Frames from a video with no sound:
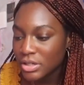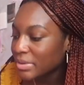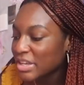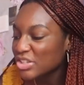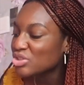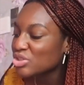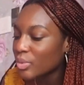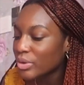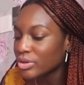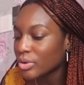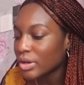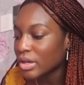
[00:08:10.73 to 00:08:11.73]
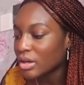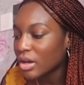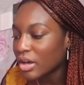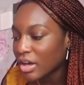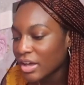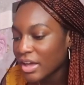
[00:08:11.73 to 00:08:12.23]
He's so annoying.
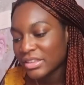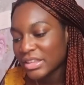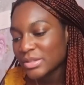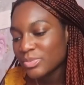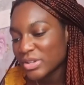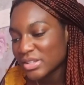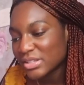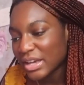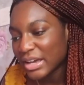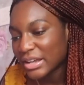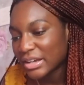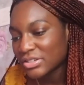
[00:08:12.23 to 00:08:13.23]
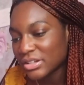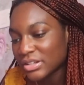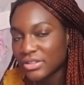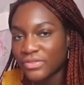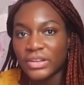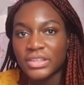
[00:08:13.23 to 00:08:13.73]
Ugh, that's pretty sad actually.
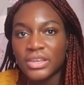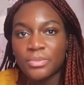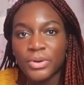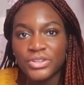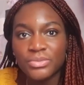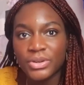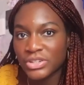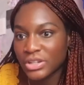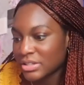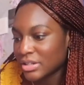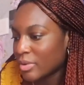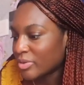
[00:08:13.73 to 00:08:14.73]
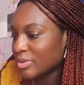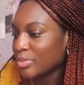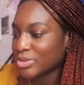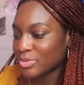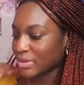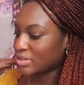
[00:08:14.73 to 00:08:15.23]
The fact that he punched my chest, like why would he
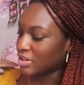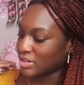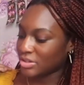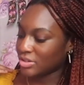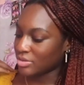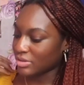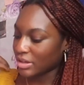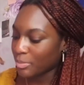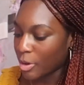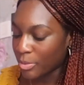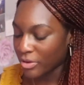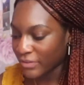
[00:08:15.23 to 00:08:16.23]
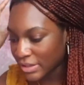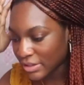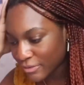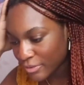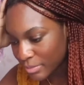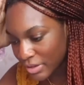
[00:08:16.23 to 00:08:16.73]
punch my chest, you know? Like, pop off
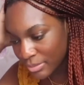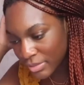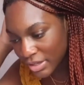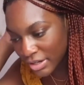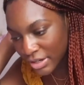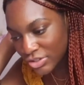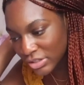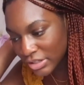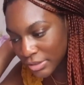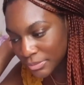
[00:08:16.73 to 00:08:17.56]
Ella for being mean actually.